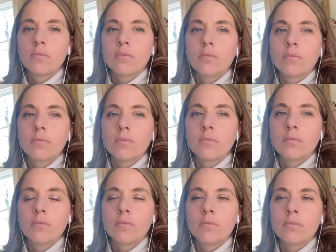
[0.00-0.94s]

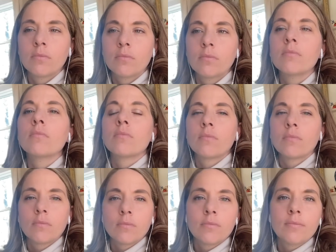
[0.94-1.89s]

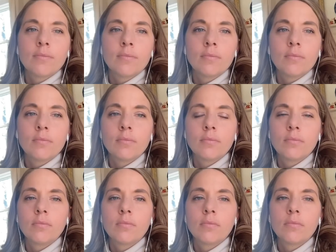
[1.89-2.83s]

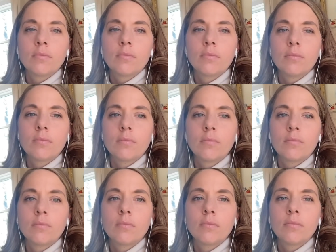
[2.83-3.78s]

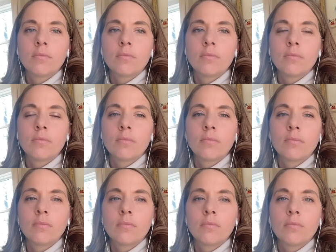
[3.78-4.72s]

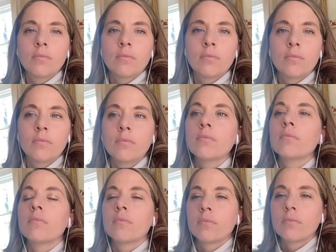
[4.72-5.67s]

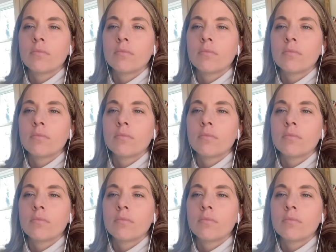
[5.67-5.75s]
(silent)